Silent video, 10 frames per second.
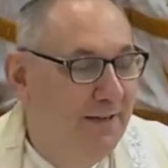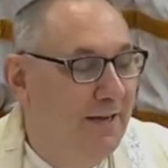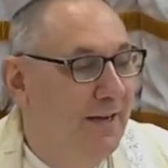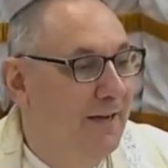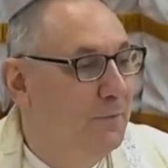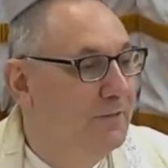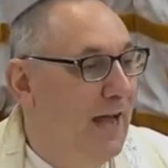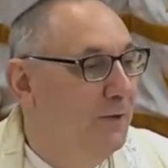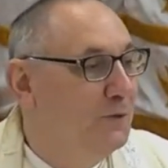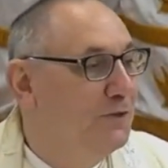and was
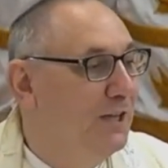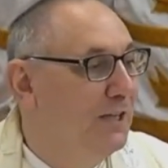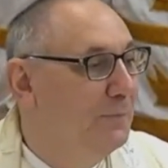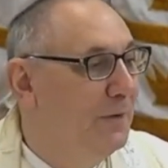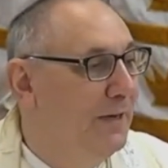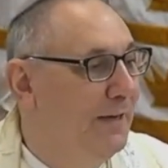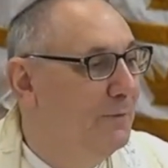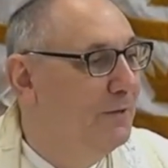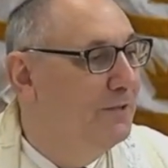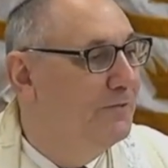out celebrating
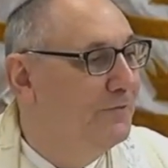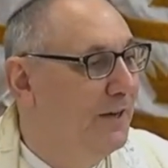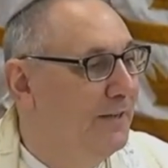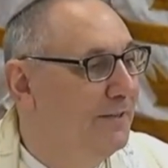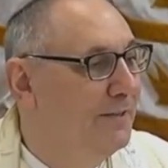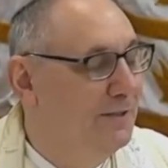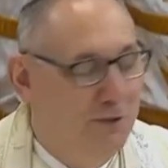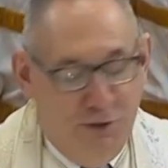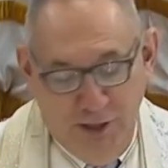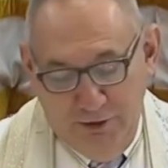with his friend
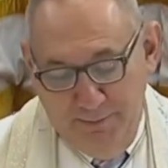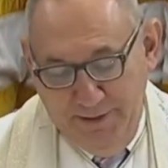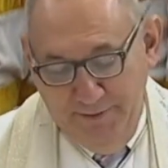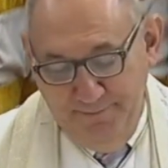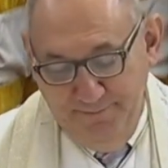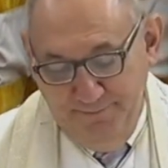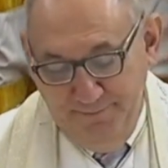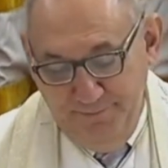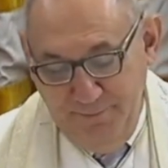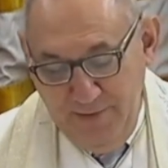Jeremy.
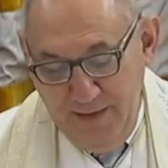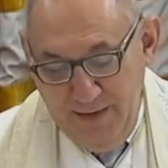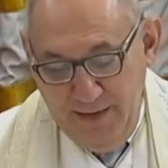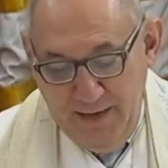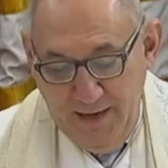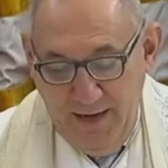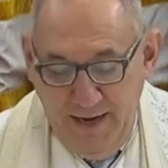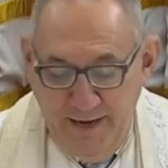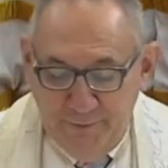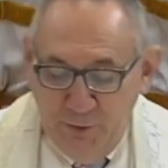
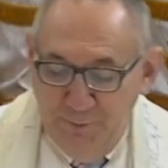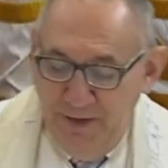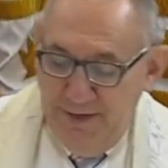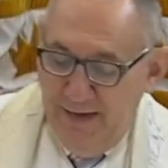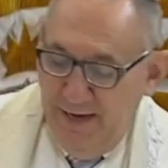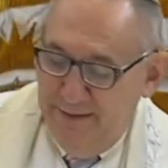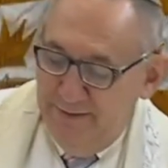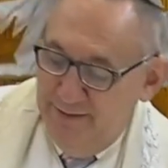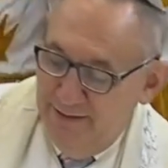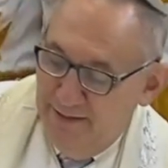After midnight,
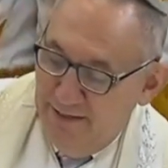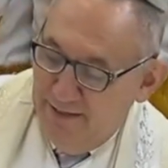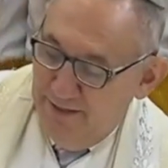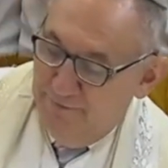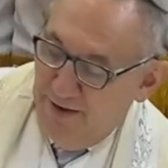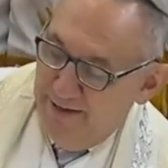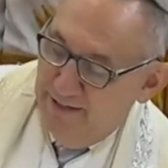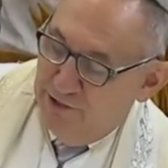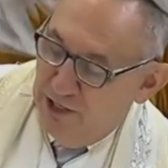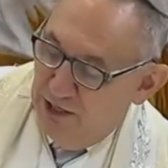he invited
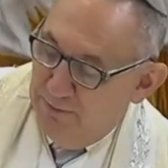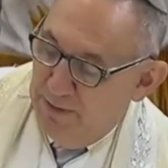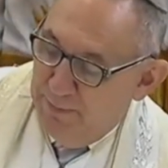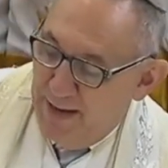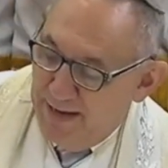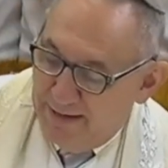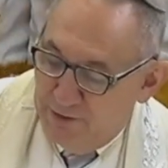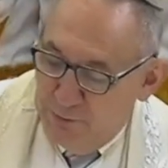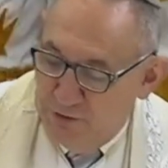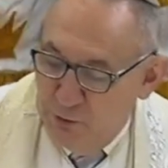Jeremy back to
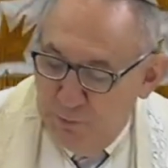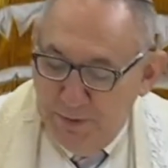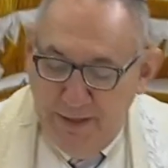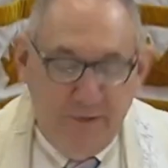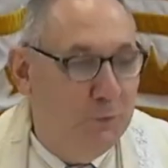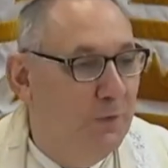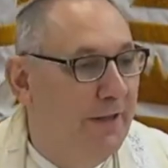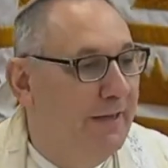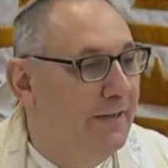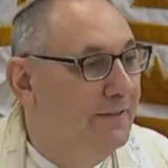his new place where they
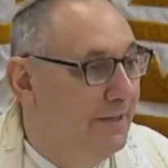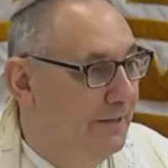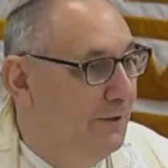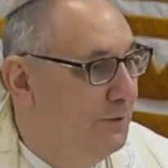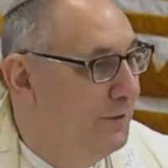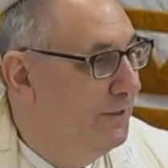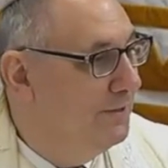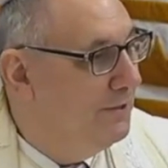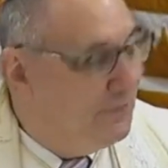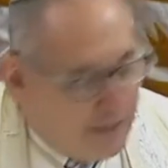continued
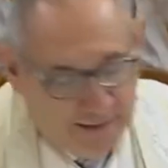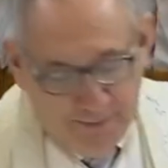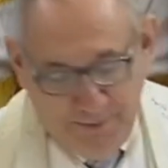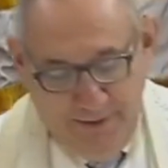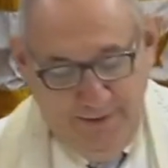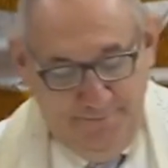to celebrate.